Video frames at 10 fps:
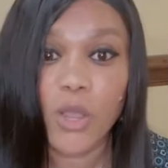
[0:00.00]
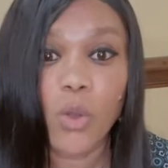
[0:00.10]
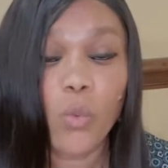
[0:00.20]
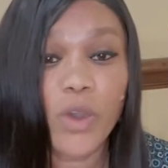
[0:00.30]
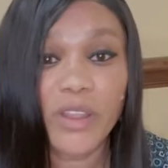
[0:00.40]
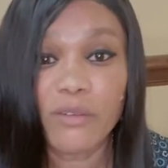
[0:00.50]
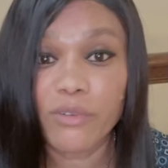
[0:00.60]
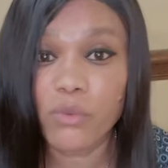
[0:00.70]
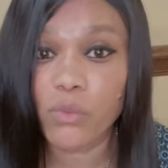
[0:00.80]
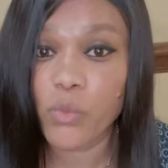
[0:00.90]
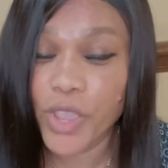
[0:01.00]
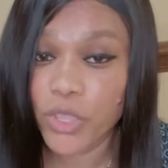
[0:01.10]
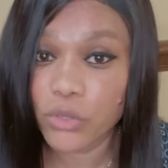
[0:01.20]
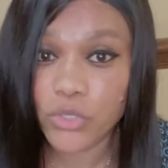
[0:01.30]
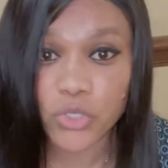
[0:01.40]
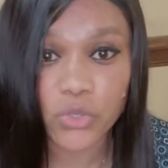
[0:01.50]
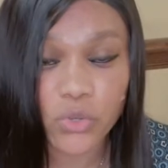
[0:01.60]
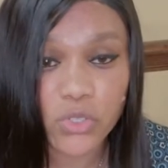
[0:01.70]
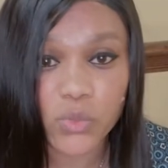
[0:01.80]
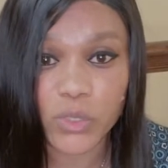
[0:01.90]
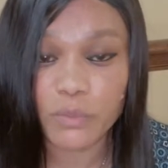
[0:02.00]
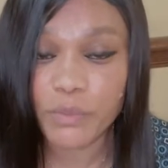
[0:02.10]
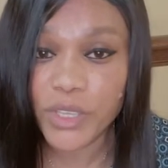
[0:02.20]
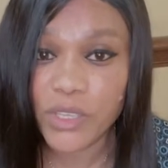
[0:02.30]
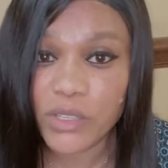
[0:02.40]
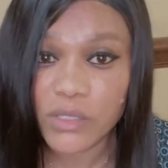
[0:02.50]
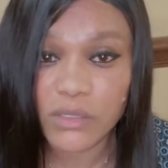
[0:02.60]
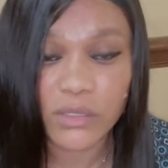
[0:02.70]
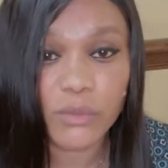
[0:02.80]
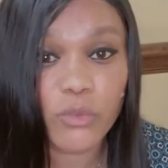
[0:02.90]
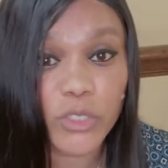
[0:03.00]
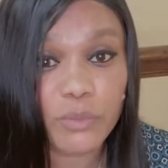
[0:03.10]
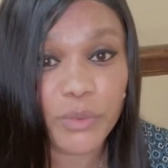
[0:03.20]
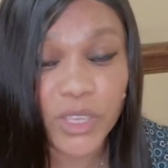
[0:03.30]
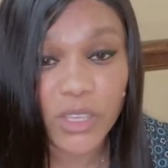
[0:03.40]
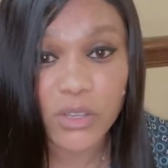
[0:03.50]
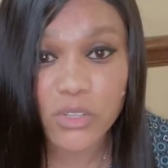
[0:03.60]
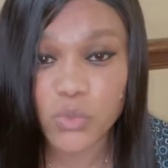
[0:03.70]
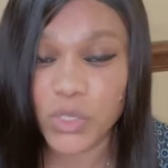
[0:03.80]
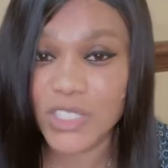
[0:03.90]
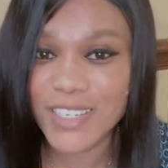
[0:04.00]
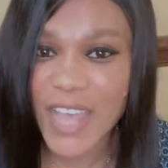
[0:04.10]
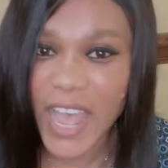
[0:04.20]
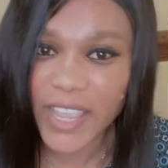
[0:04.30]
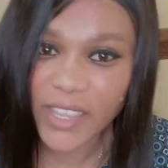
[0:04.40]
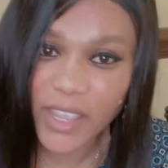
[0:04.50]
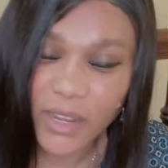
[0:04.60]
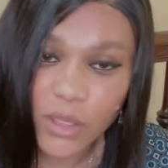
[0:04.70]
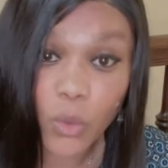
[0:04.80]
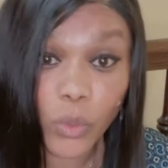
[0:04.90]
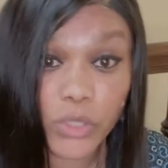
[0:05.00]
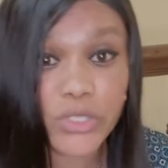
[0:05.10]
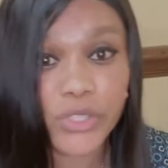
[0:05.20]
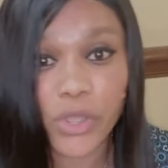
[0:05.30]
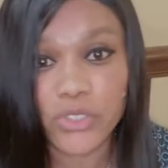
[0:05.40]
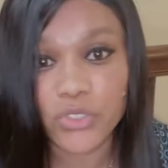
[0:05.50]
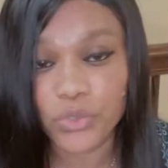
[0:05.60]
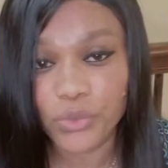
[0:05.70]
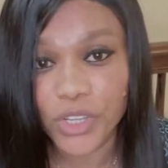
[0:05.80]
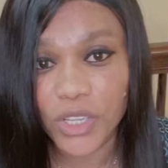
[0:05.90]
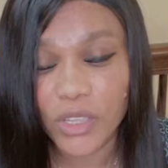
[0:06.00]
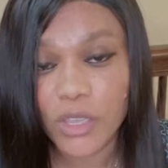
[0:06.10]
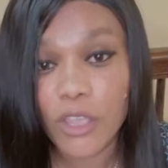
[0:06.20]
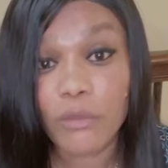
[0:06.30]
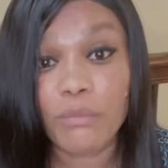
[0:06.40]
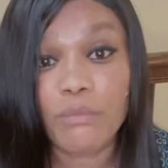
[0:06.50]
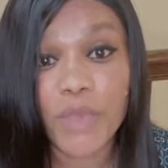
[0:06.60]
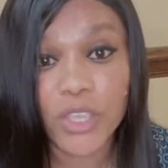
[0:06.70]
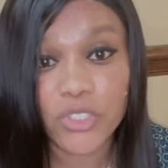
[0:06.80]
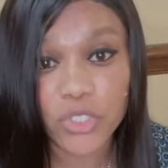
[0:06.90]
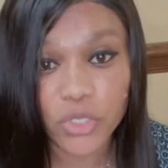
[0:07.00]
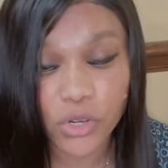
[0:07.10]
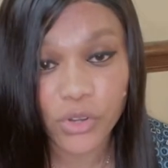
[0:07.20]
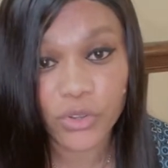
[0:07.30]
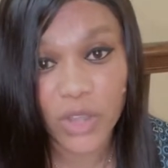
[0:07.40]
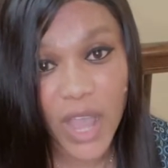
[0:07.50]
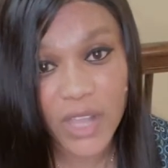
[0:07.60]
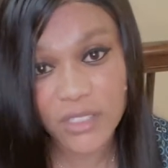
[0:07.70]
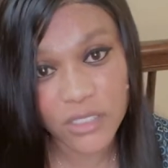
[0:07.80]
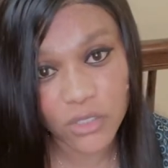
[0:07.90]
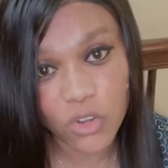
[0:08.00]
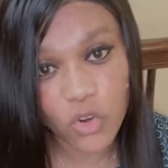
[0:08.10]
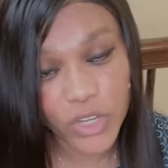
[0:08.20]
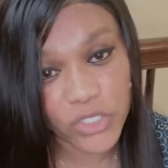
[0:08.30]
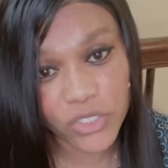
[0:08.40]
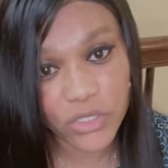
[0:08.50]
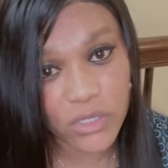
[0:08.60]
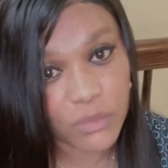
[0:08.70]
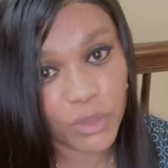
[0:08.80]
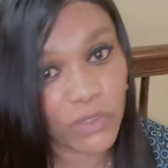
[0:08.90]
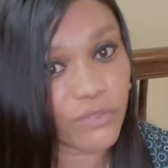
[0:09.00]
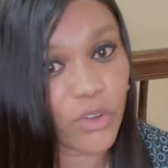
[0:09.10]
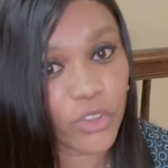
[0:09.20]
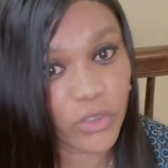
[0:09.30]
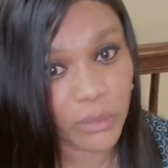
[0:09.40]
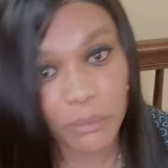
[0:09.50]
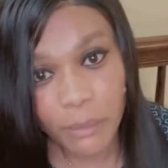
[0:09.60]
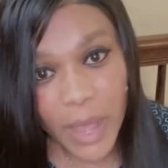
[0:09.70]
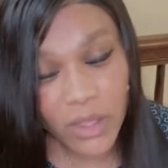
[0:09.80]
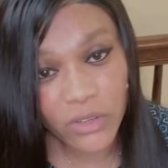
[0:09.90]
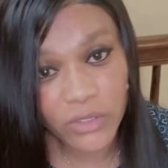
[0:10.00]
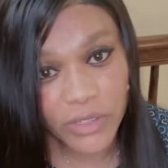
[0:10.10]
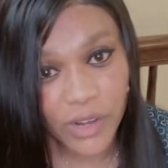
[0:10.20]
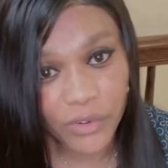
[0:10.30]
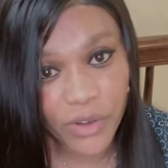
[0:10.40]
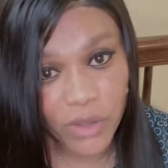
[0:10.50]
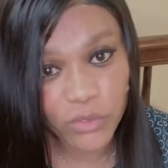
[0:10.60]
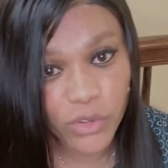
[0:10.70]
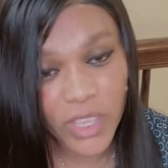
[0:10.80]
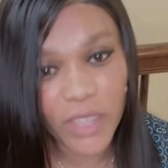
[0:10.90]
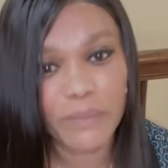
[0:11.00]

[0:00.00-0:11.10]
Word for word: whatever way you choose with pill with pills with diet with surgery make sure you're asking questions before you embark on that route okay